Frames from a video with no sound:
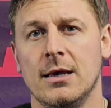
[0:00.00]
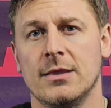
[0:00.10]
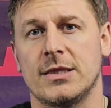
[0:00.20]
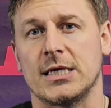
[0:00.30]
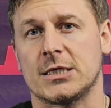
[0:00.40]

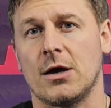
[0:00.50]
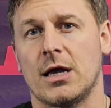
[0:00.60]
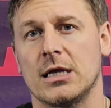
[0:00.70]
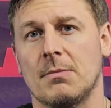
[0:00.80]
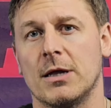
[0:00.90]
This
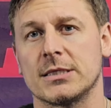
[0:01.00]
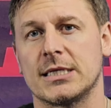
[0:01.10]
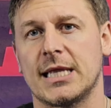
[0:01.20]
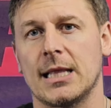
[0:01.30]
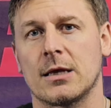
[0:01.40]
circuit demands a
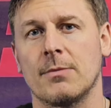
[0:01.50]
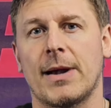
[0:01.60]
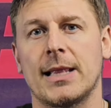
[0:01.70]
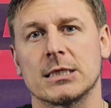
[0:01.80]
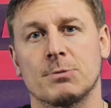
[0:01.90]
delicate
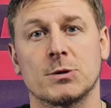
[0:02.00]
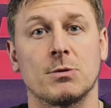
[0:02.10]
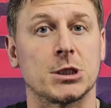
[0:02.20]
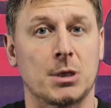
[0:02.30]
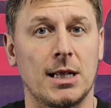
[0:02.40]
balance
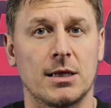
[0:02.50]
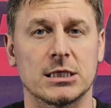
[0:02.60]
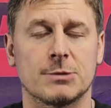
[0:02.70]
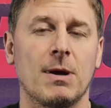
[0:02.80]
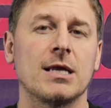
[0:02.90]
between straight line
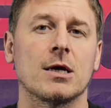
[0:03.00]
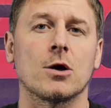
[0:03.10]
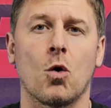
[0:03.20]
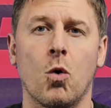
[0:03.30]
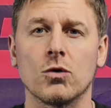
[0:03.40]
speed and
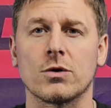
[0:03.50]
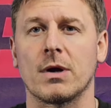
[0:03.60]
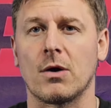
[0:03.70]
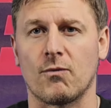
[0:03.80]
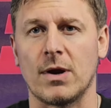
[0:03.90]

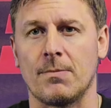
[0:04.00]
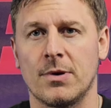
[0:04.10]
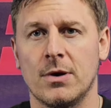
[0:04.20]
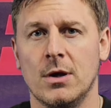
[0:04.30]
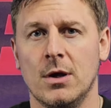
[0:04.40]
cornering grip.
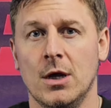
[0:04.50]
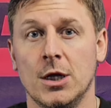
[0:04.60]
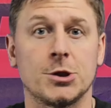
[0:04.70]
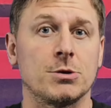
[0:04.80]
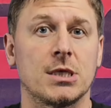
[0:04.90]

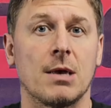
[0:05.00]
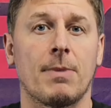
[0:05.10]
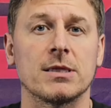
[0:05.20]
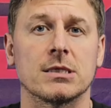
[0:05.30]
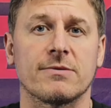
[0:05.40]
Due to the
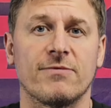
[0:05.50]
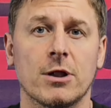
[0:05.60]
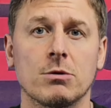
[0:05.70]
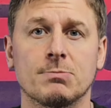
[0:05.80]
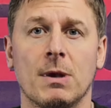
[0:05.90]
abundance of
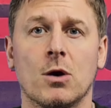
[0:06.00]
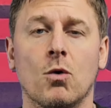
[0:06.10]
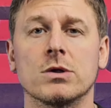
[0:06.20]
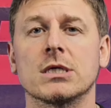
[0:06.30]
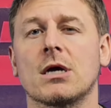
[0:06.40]
low-speed corners,